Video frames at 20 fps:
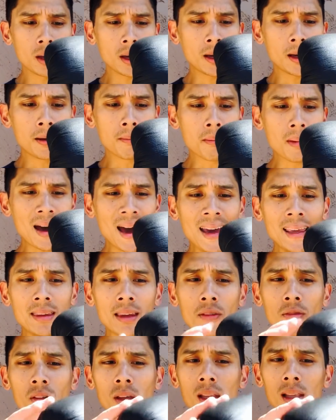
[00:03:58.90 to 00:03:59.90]
I
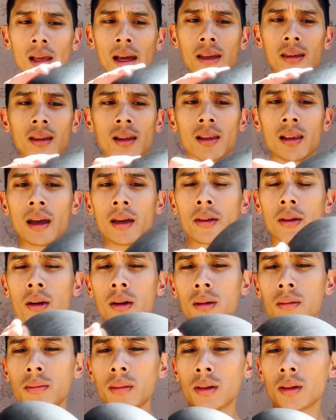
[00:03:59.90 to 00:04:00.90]
definitely like the
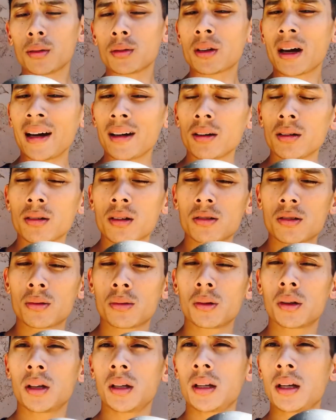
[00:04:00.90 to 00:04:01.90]
leather. You know, Title does
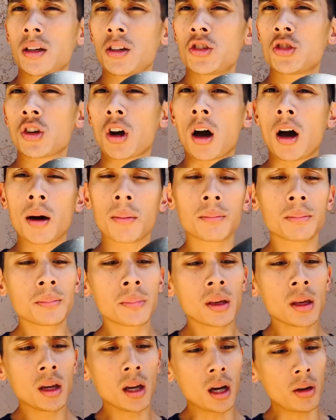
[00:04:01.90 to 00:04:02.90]
a really nice job
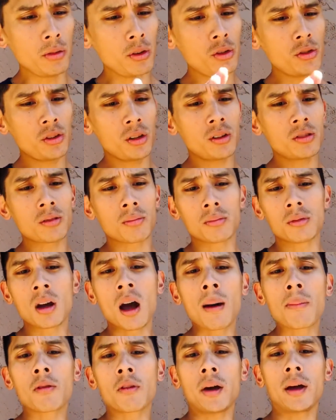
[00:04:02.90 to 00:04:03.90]
of using some
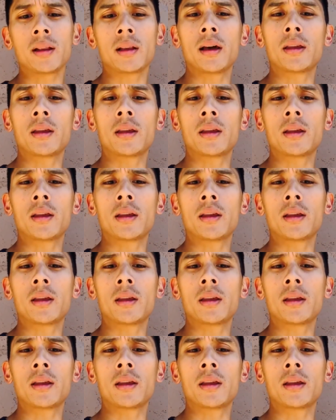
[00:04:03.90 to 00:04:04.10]
top grain